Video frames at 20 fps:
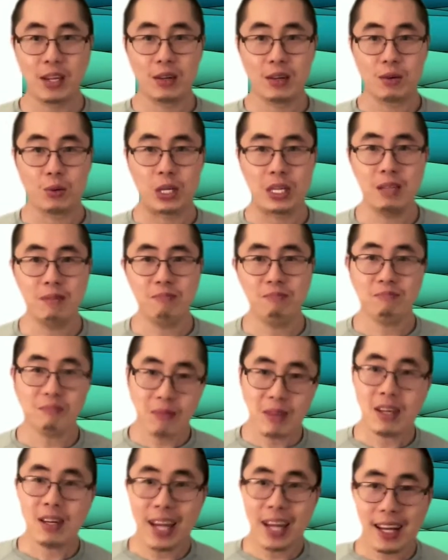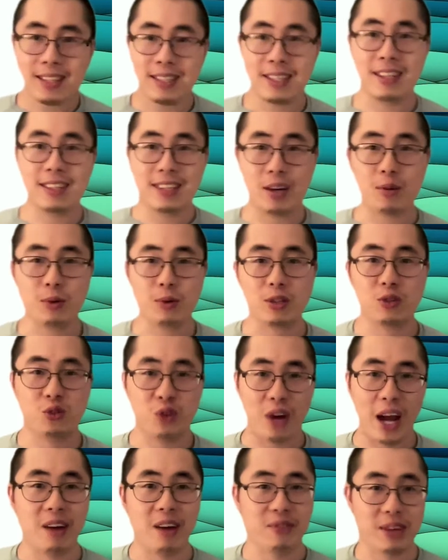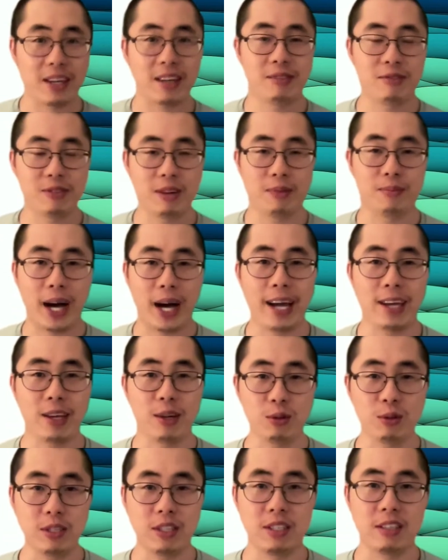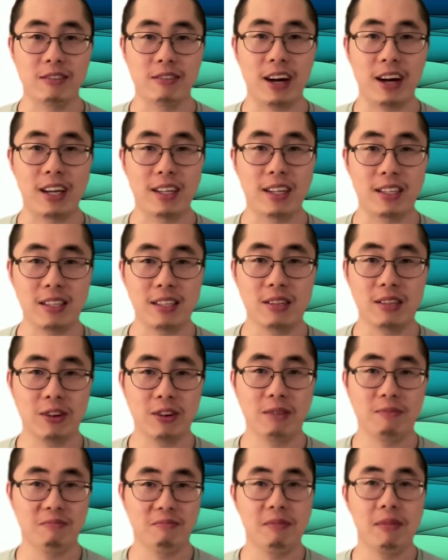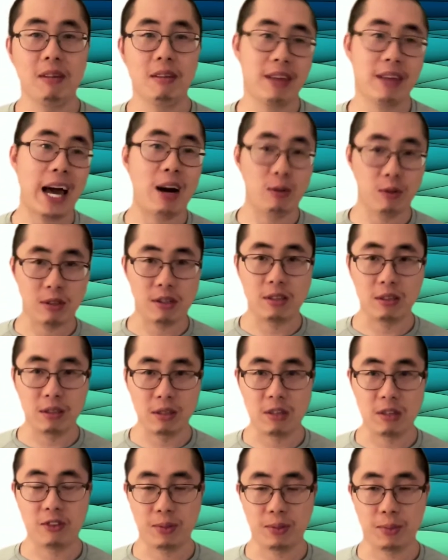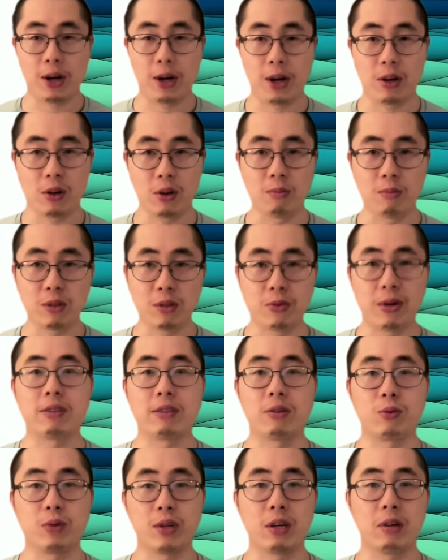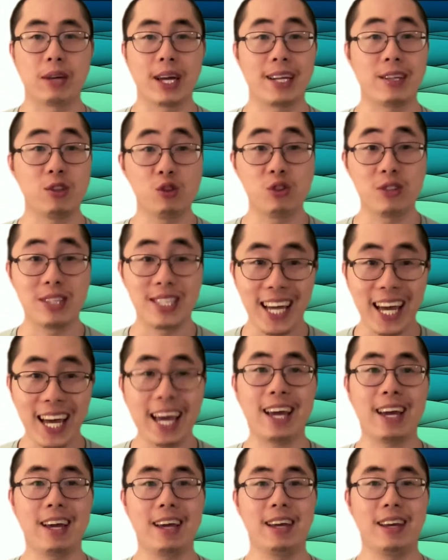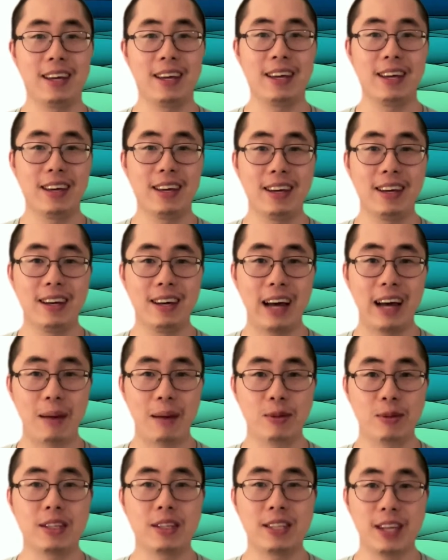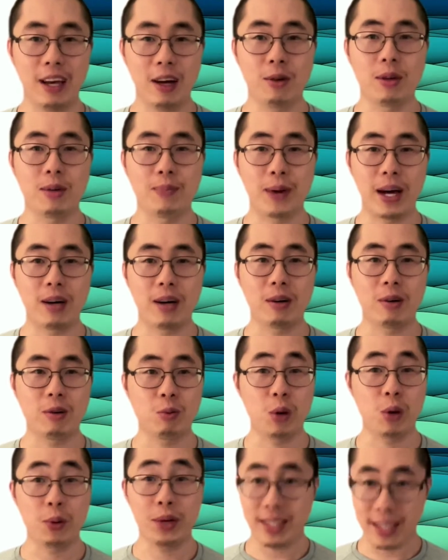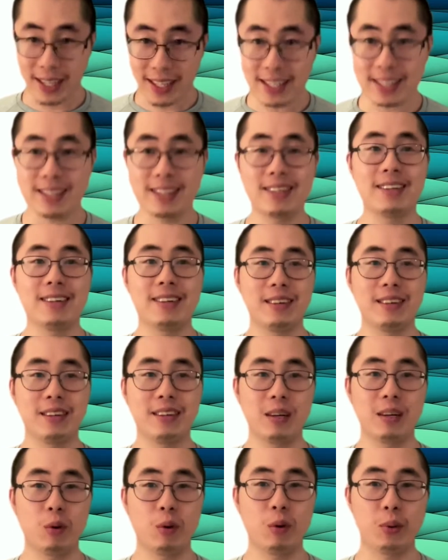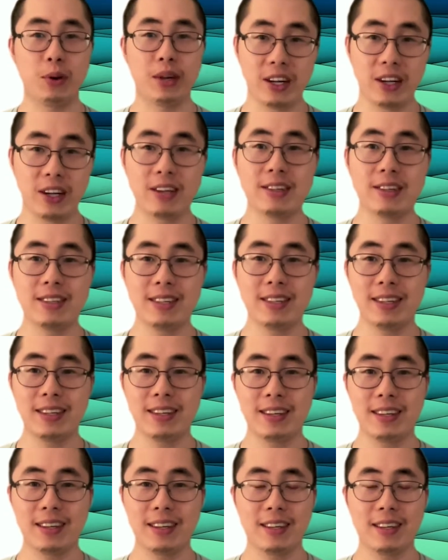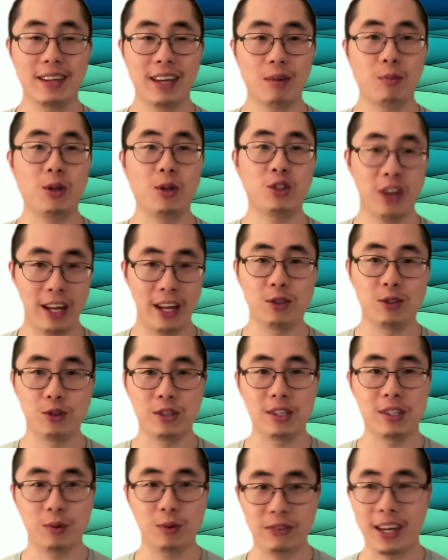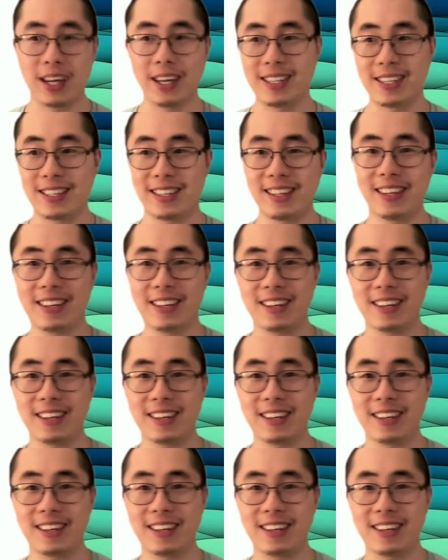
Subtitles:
We collect the network traffic from IoT devices from thousands of smart homes around the world. And today, I'm going to tell you about what we did, what we learned, and what challenges we faced.